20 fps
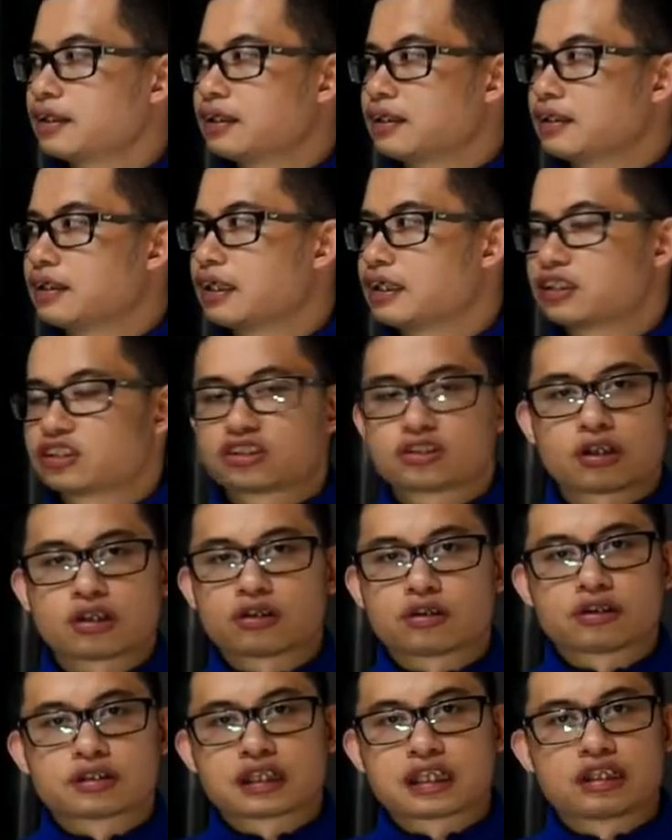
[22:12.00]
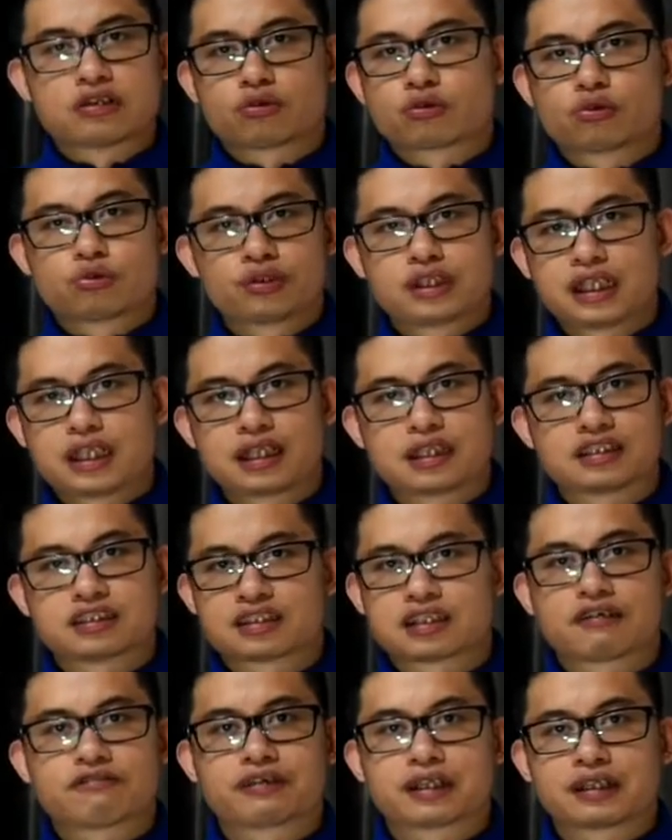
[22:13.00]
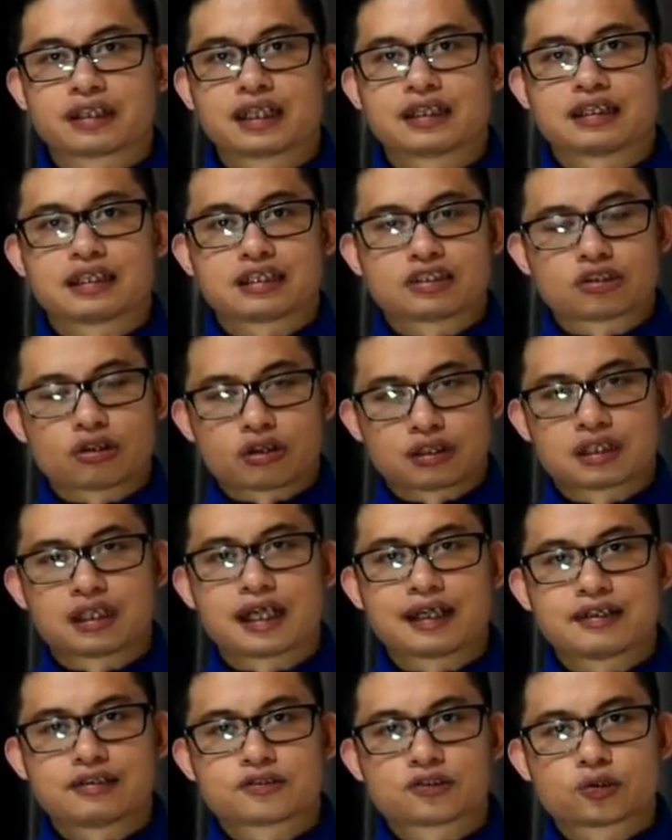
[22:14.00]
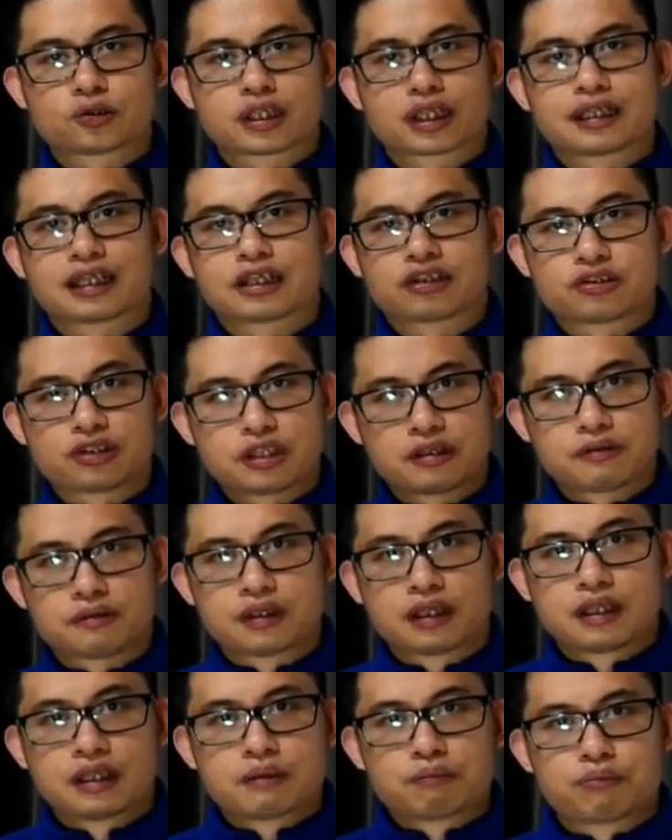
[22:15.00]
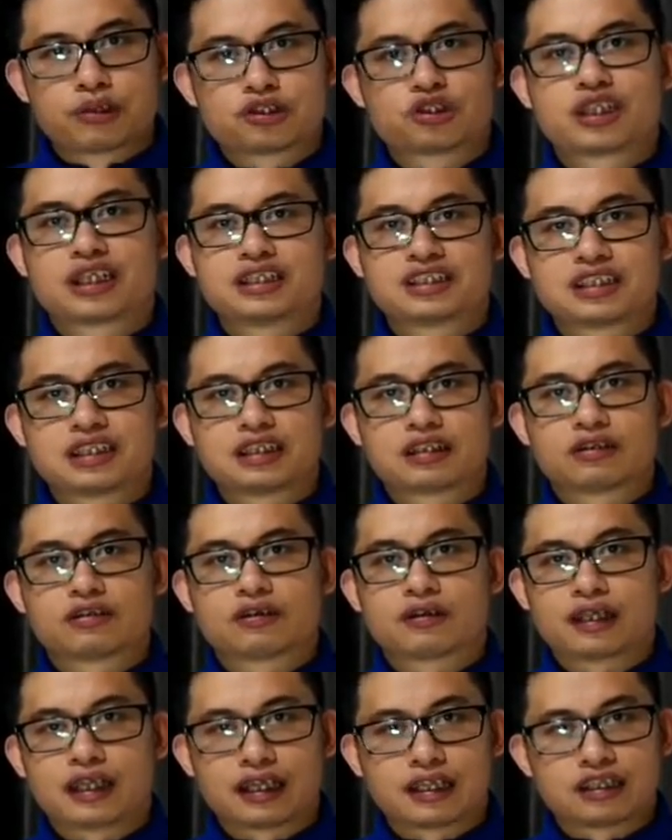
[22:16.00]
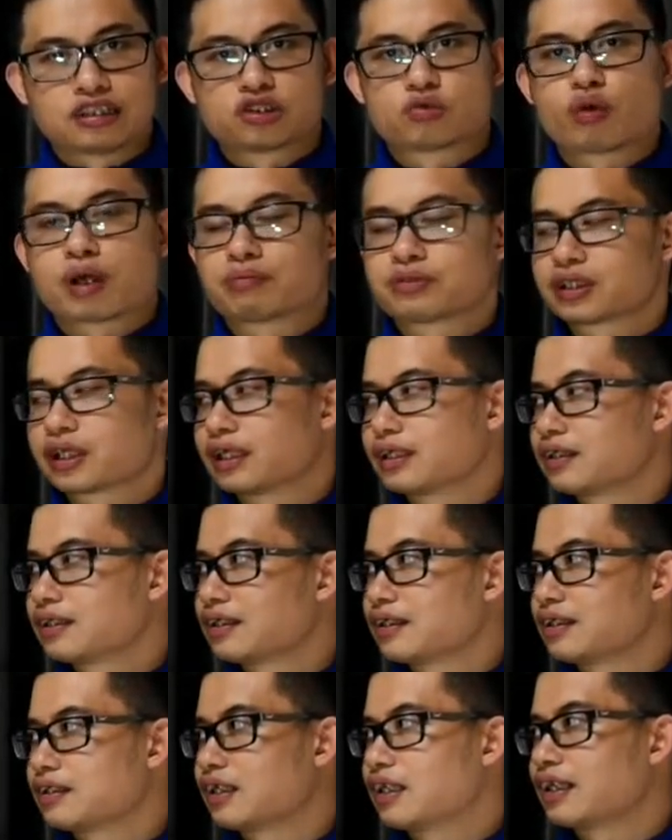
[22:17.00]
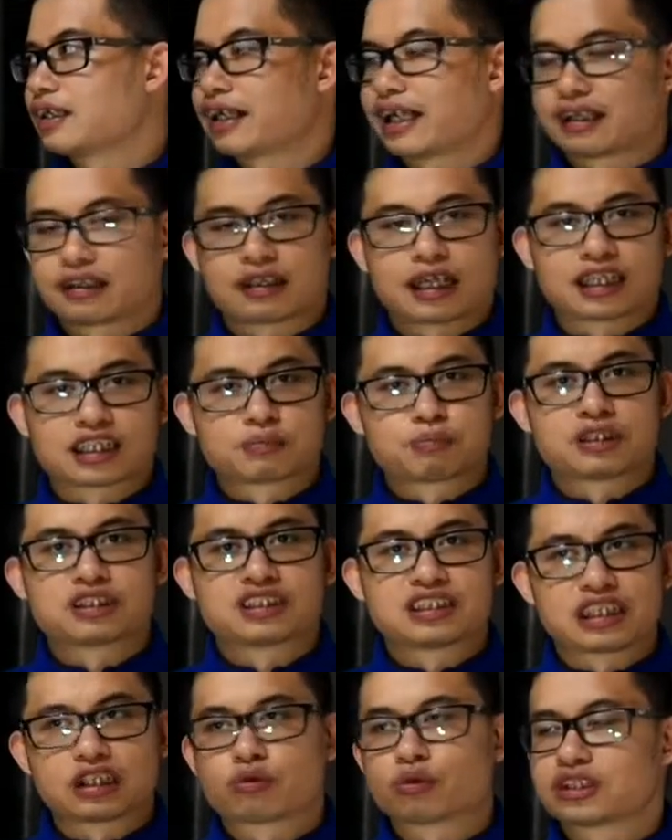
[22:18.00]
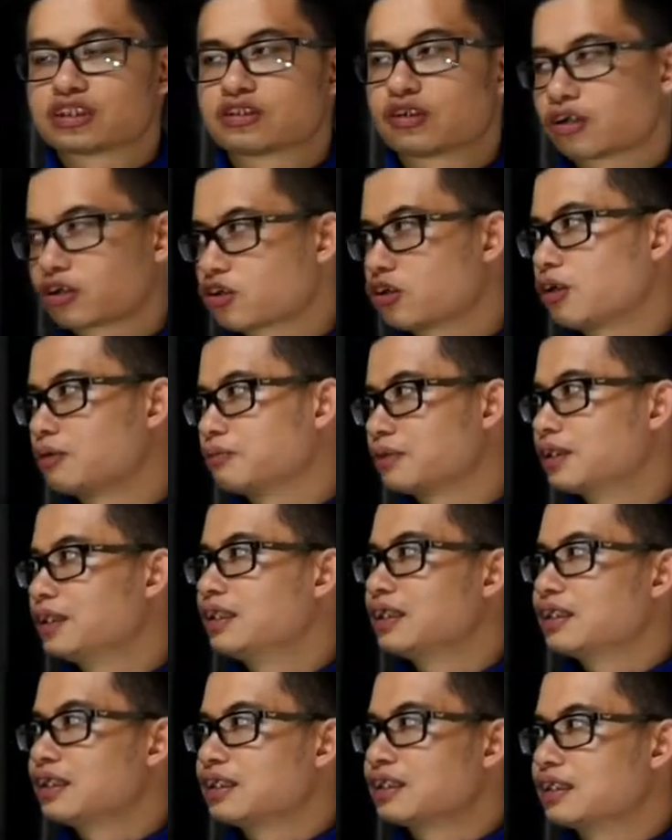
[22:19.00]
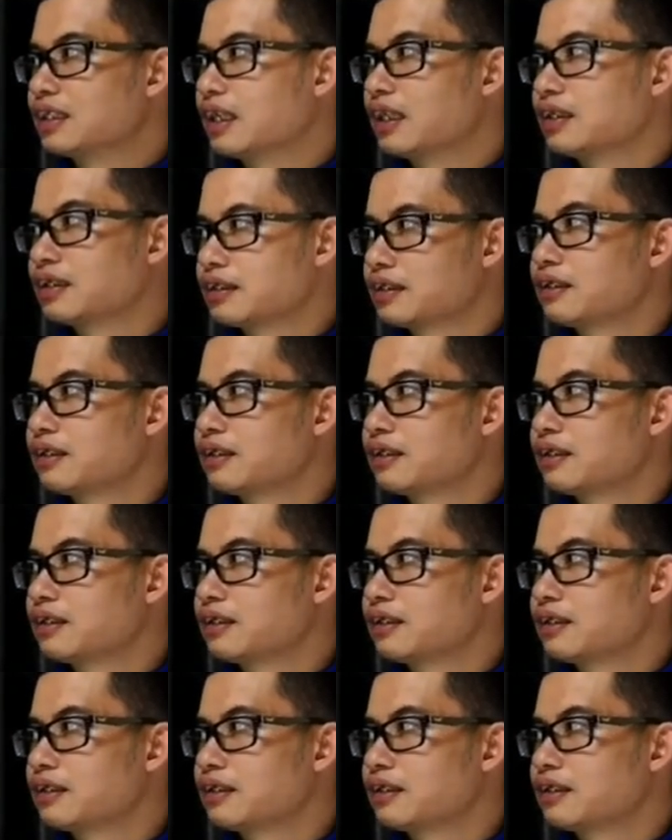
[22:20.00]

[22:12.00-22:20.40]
Yeah, it's not on Kinokuniya and stuff like that. It's online, so you can actually purchase it in his website. Yeah, expertsecrets.com. Yeah.